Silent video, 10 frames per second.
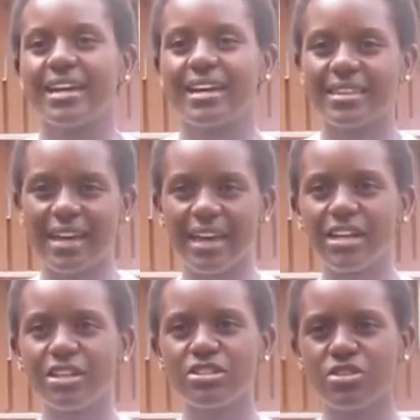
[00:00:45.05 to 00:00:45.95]
in the
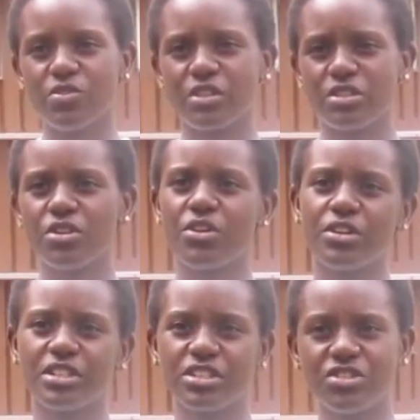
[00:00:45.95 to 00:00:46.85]
hills of Kisoro
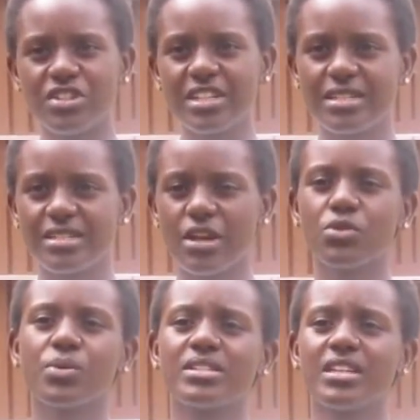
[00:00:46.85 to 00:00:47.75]
district,
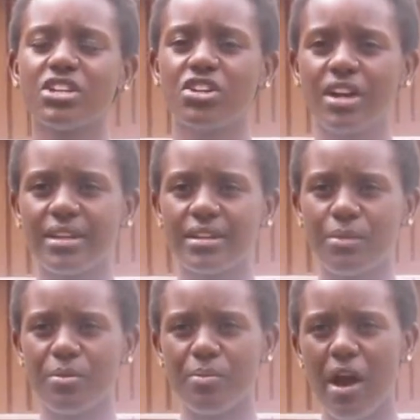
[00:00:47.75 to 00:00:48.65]
southwestern Uganda,
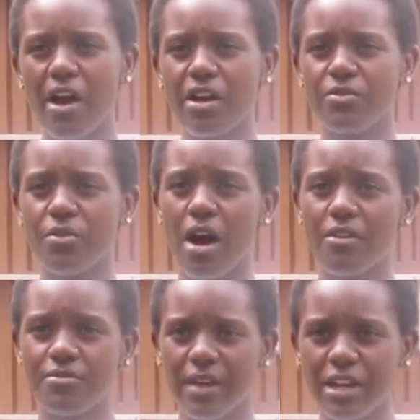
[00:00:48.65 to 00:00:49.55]
preparing for her
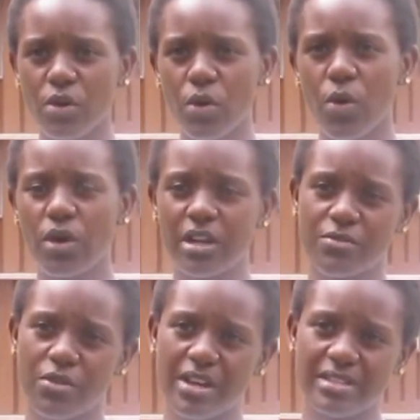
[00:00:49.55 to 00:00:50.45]
final
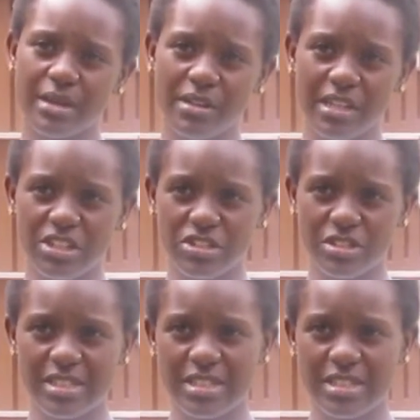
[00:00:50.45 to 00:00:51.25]
O-level examinations.